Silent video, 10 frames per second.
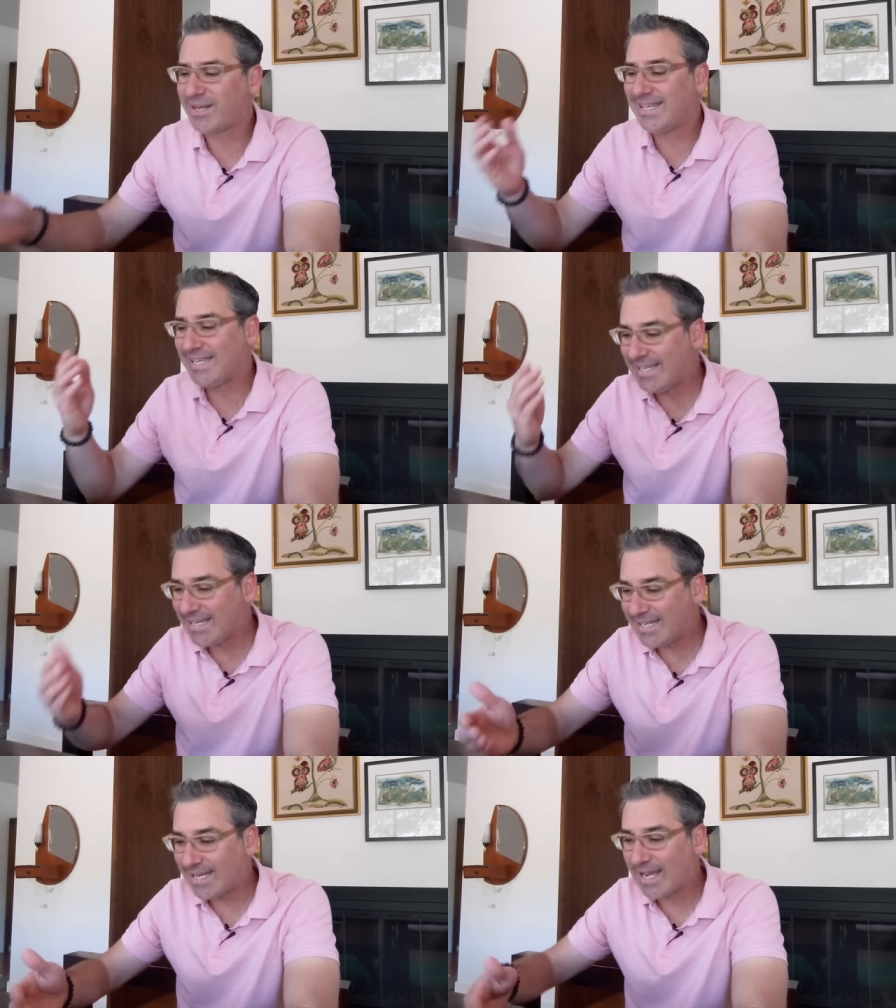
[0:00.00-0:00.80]
But
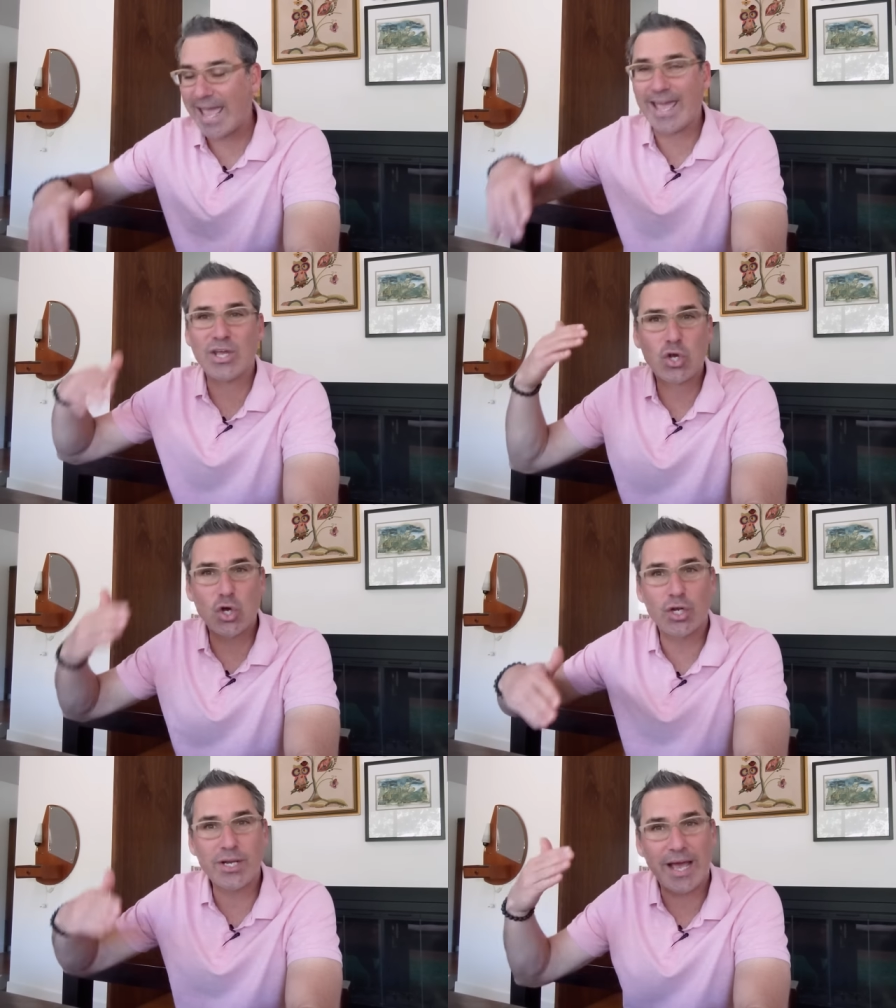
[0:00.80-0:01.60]
eating a
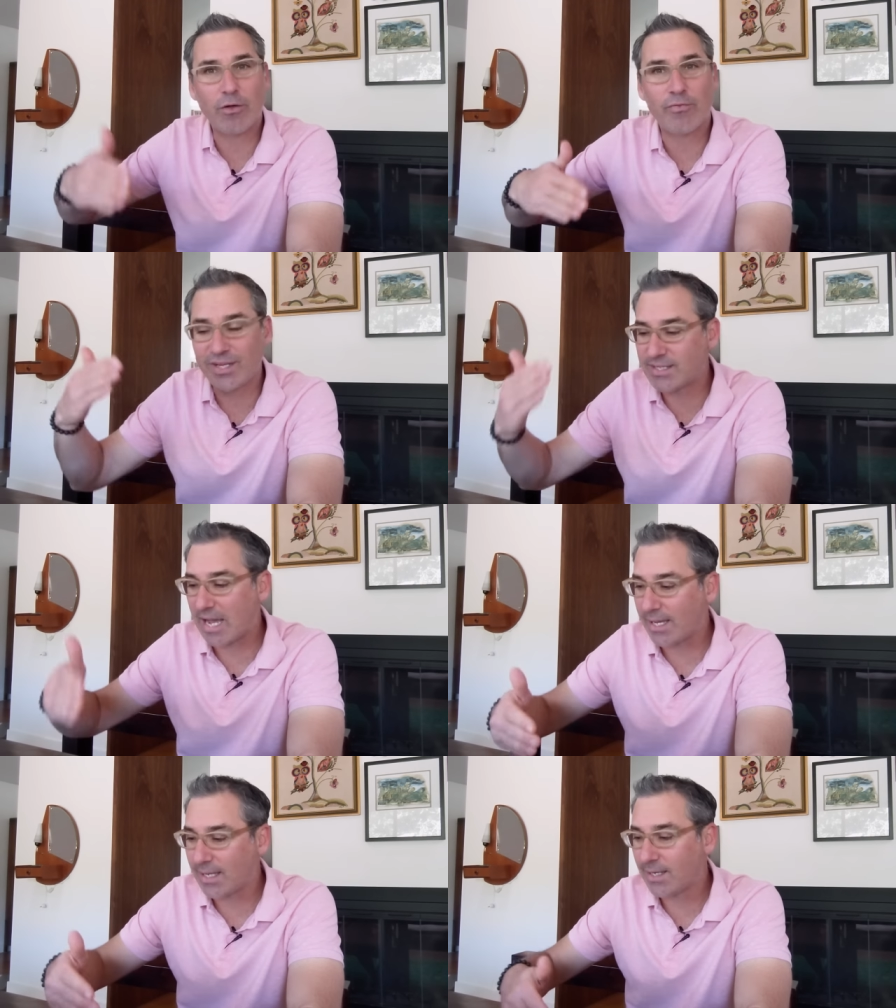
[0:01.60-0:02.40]
good, healthy
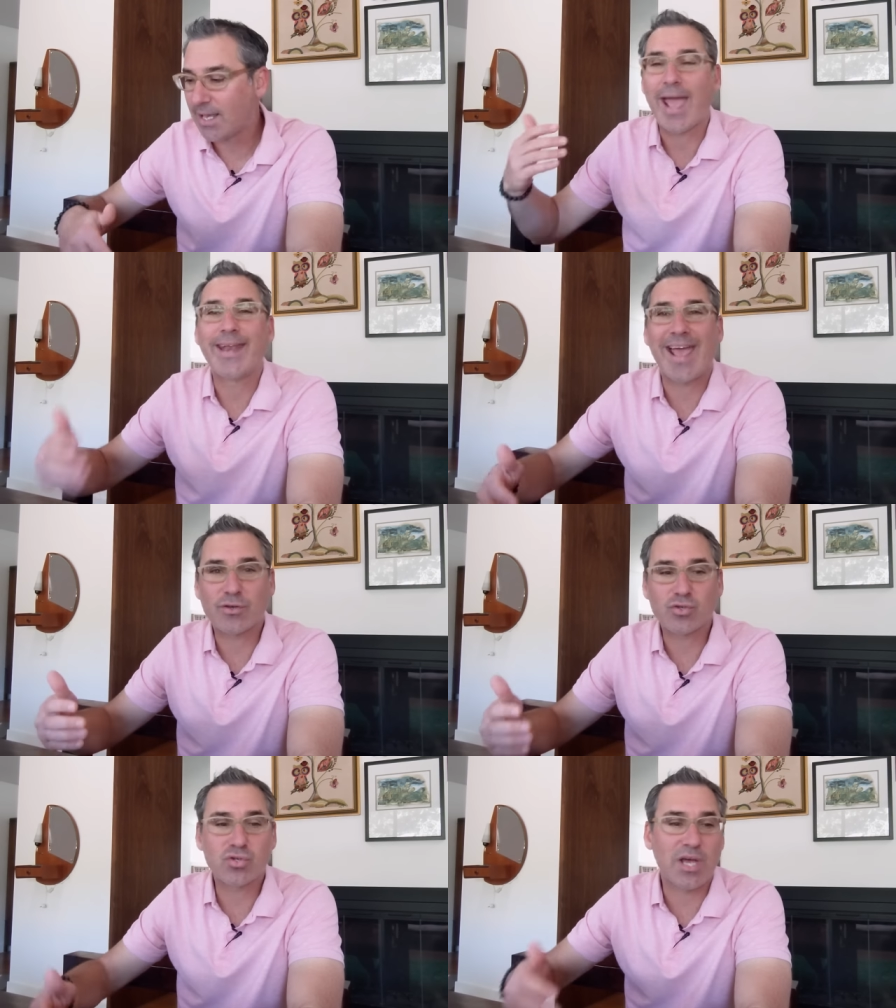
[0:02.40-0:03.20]
diet and
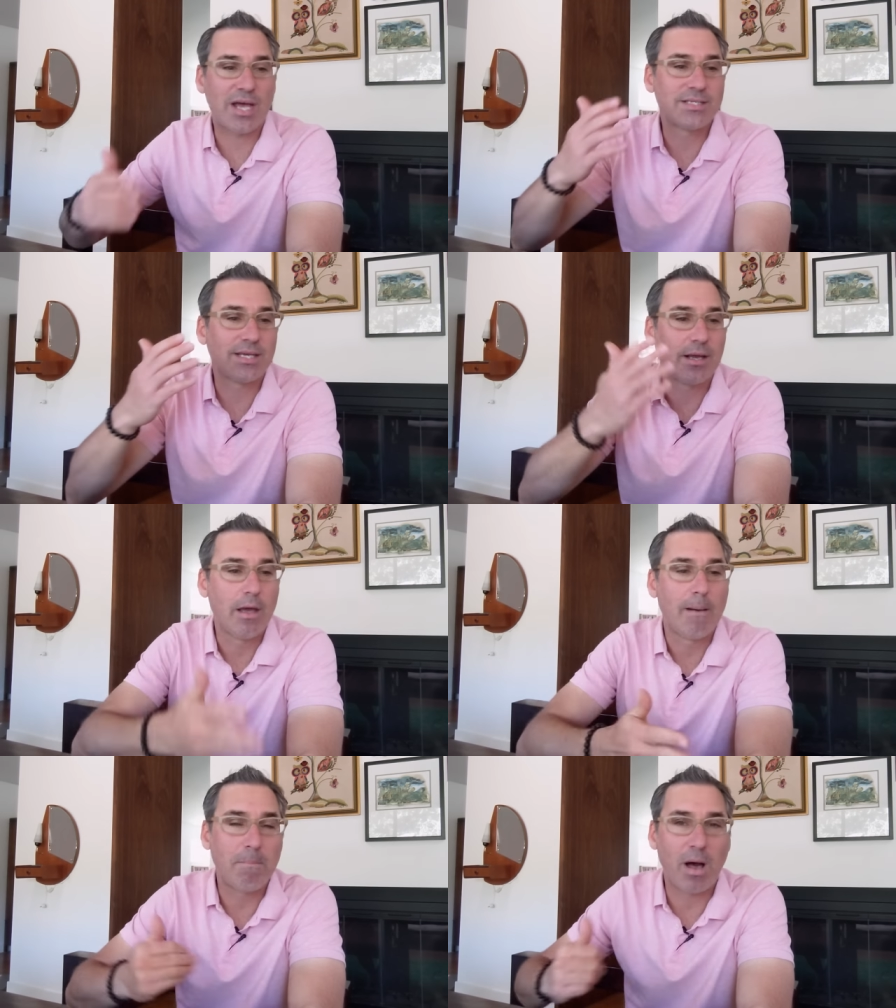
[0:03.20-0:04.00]

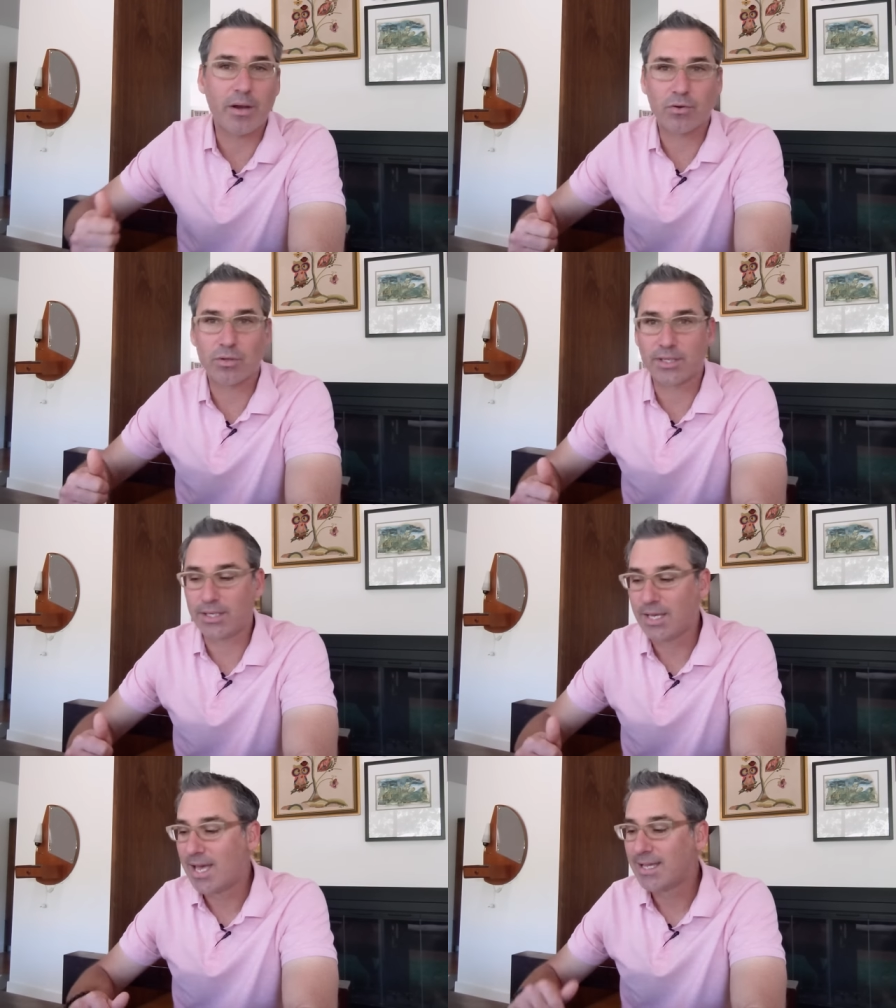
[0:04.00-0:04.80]
exercising
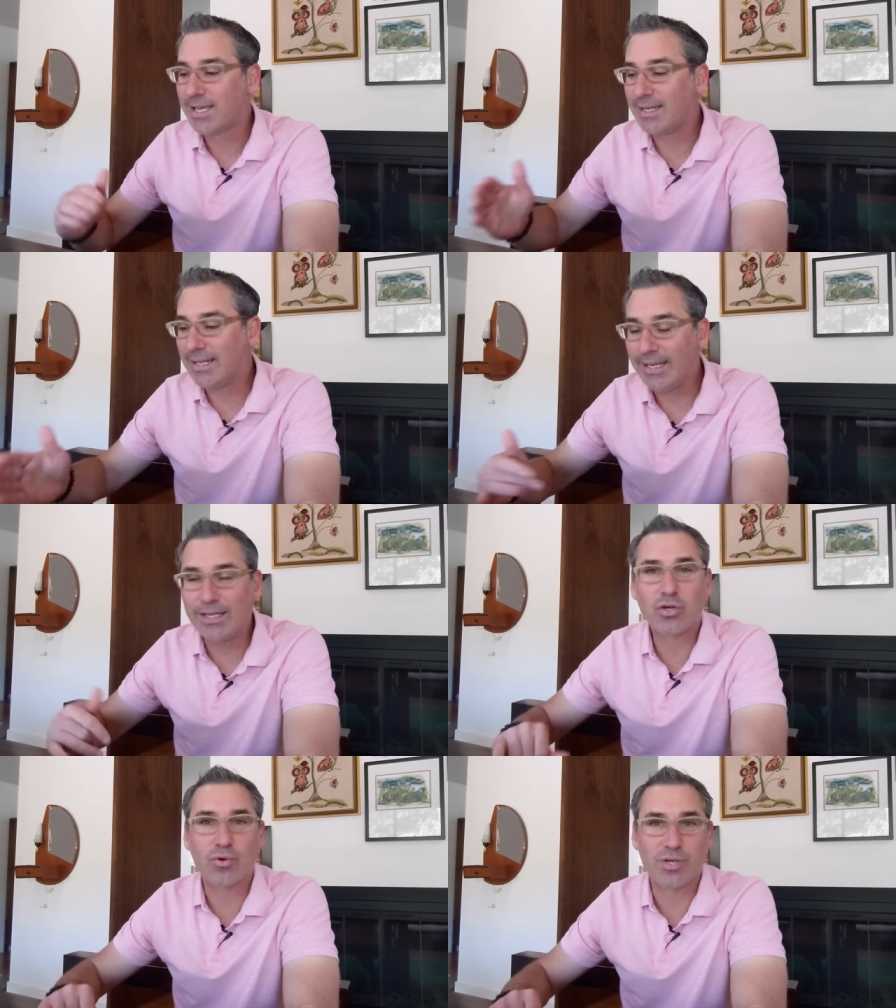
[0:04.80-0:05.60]
moderately can
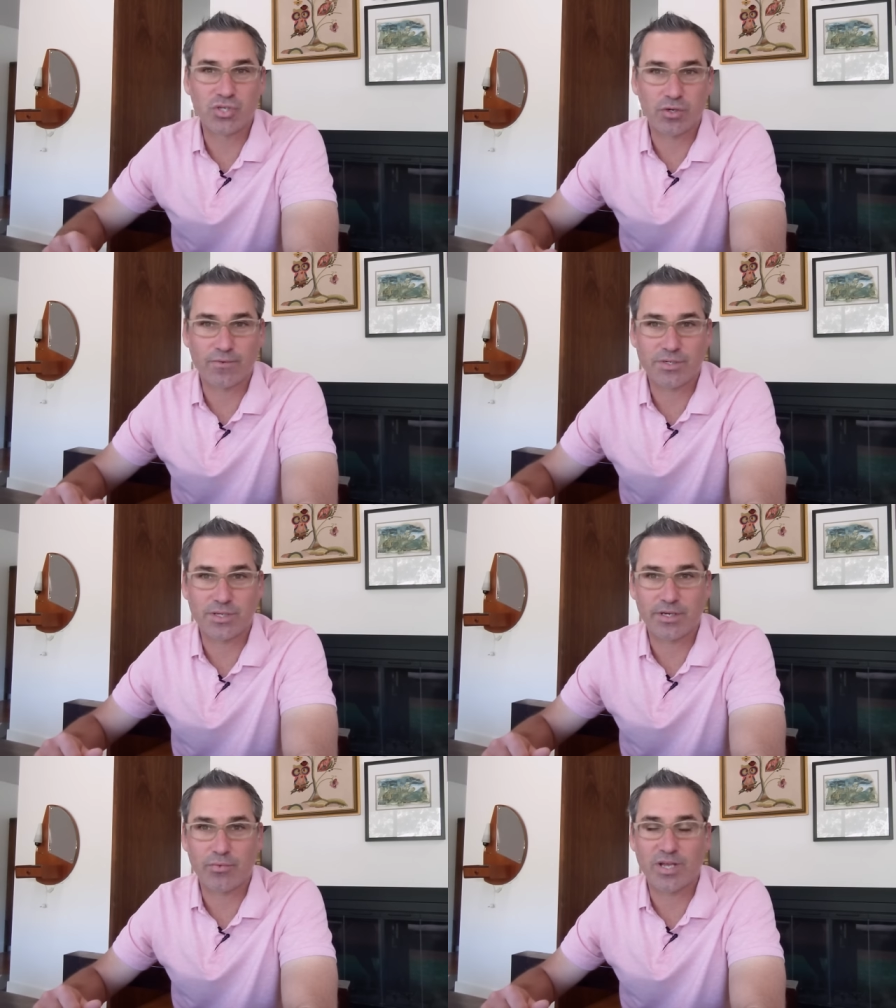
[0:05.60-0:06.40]
increase your
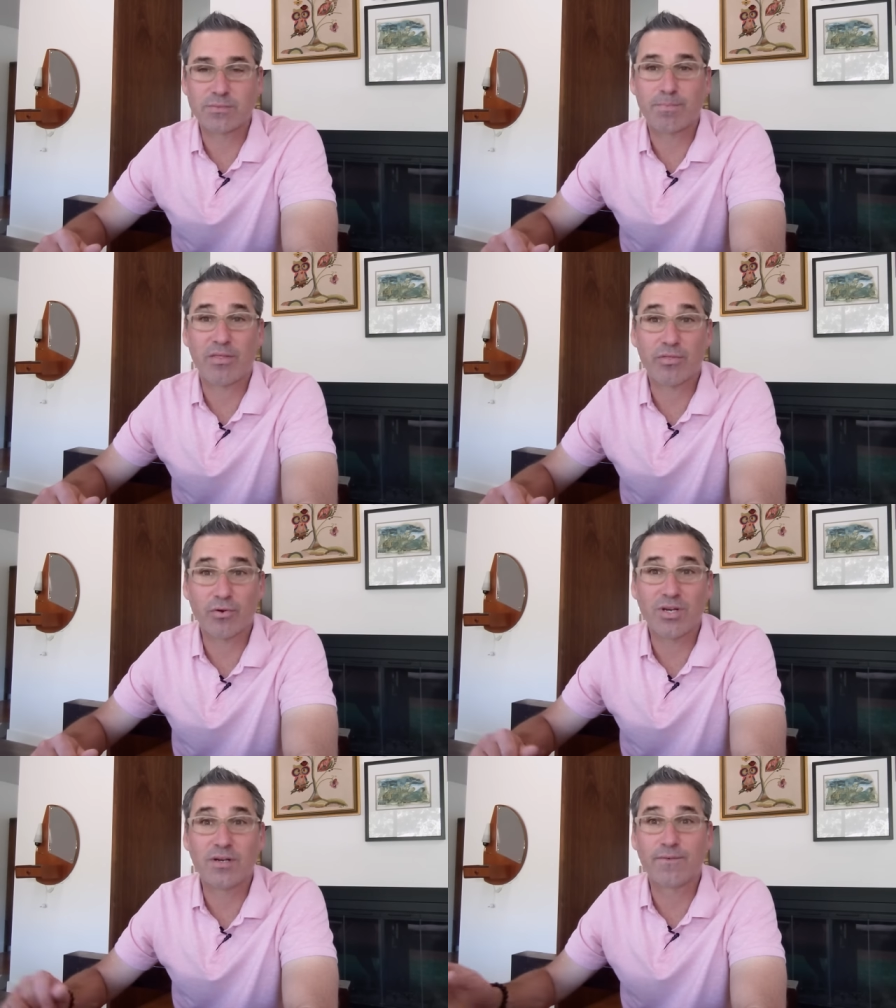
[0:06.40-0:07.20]
fertility rates by
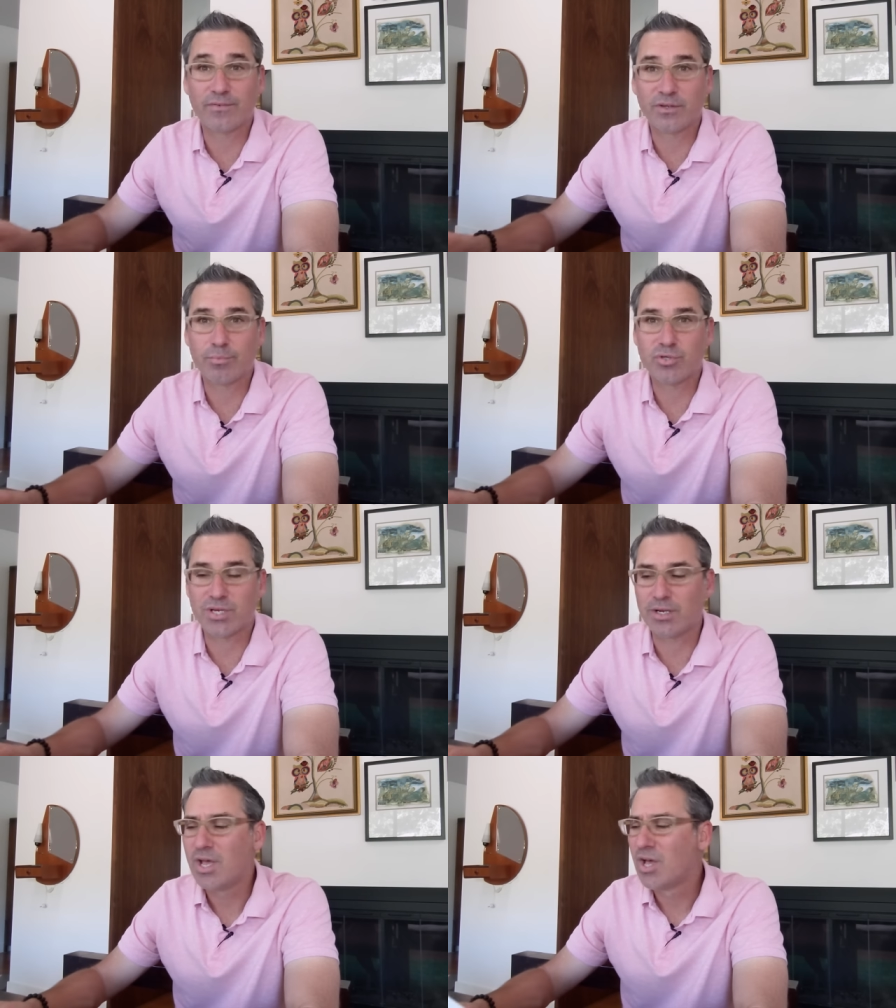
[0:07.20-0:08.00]
30 to
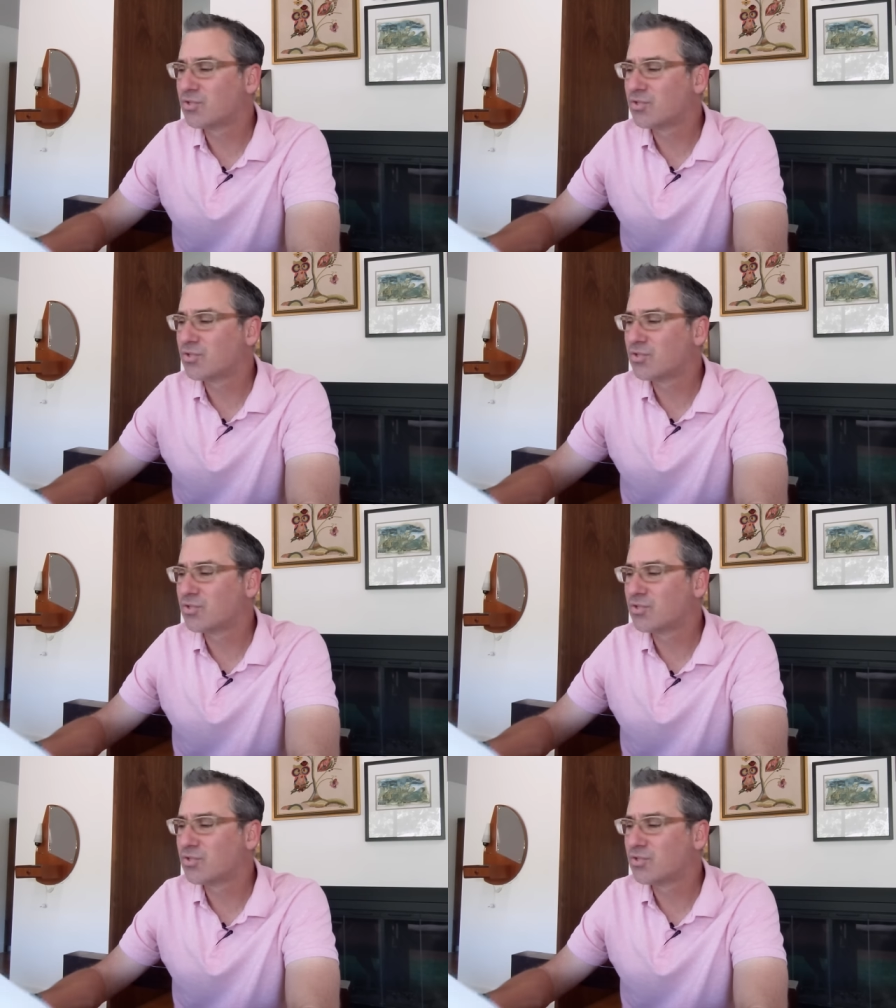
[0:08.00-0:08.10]
50%.